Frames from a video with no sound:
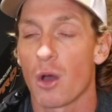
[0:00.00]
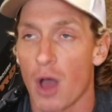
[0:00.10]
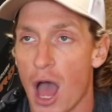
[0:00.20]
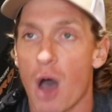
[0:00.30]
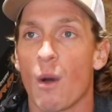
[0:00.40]

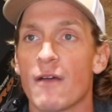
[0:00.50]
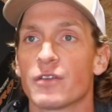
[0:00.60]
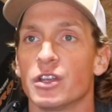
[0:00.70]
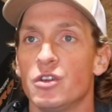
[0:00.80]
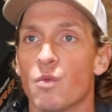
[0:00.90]

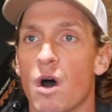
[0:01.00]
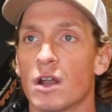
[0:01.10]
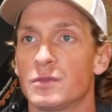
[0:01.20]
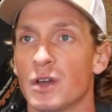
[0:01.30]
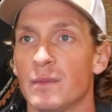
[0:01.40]
however you want
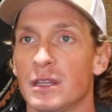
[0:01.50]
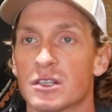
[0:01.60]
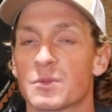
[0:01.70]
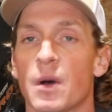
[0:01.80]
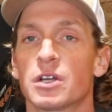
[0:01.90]
them to. I mean, the
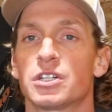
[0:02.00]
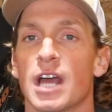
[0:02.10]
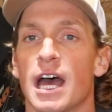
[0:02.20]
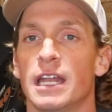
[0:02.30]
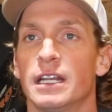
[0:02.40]
Spunk
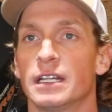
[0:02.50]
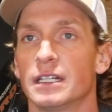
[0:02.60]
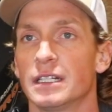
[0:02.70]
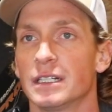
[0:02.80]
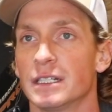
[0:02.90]
Shad
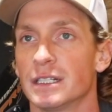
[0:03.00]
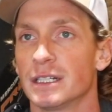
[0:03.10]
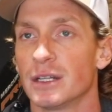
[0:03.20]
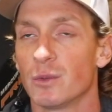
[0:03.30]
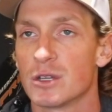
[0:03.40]

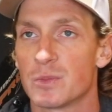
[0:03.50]
was